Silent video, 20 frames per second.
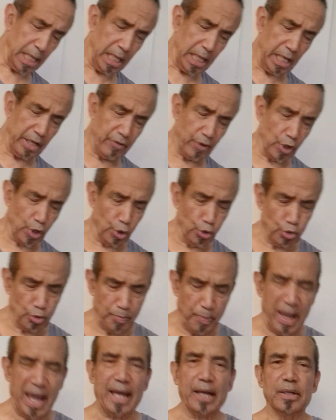uh, the
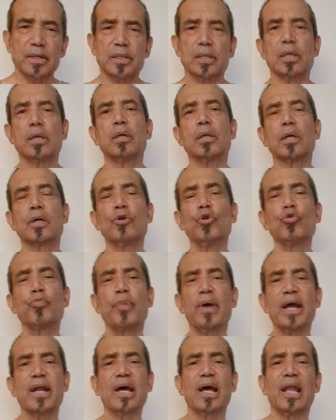glute band. The
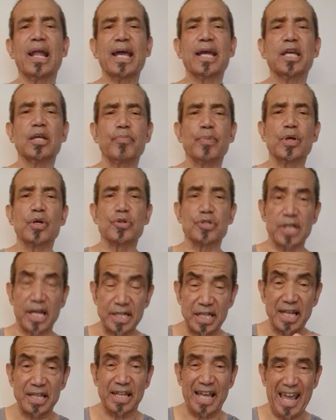glute band, I like it because I
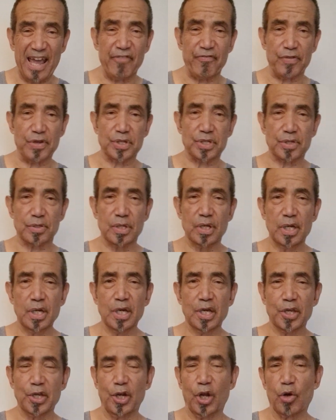take the heaviest,
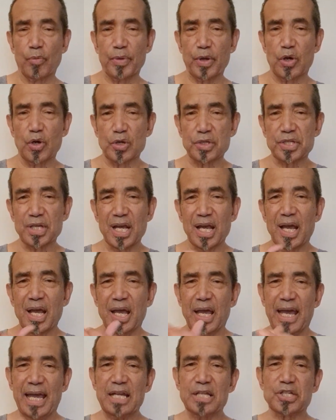you know, because
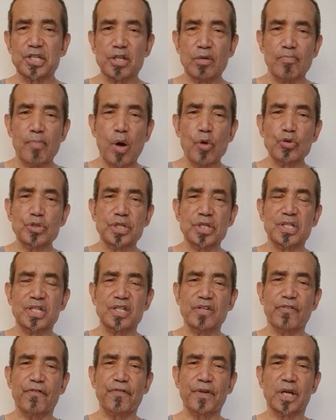it's the
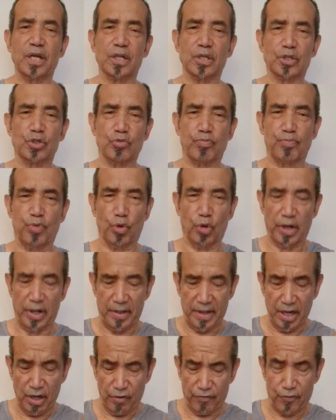most difficult to pull.
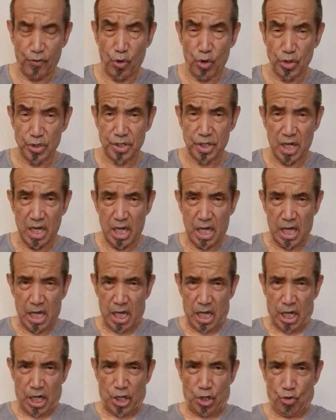And then, of course,
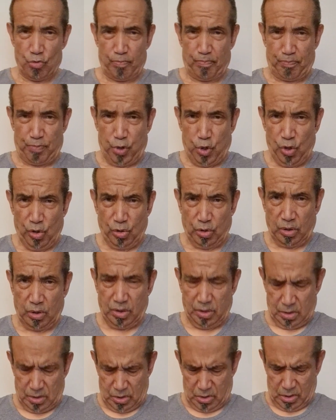you
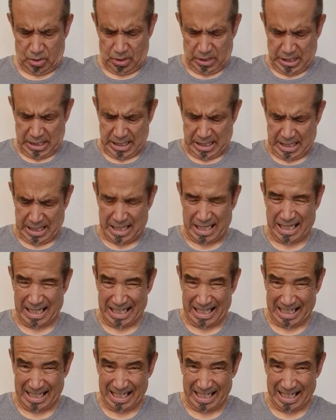pull, ah,